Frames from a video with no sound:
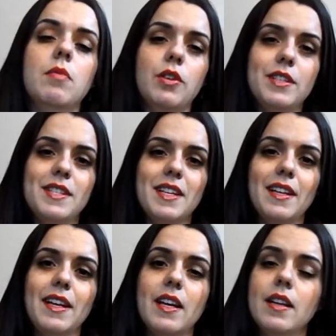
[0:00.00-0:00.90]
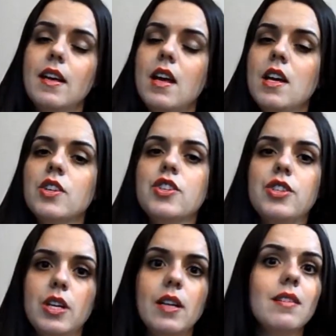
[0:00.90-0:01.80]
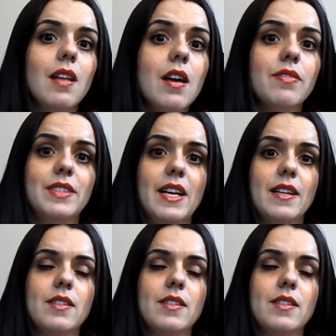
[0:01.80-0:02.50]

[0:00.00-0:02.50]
on the ceiling, and she loved it.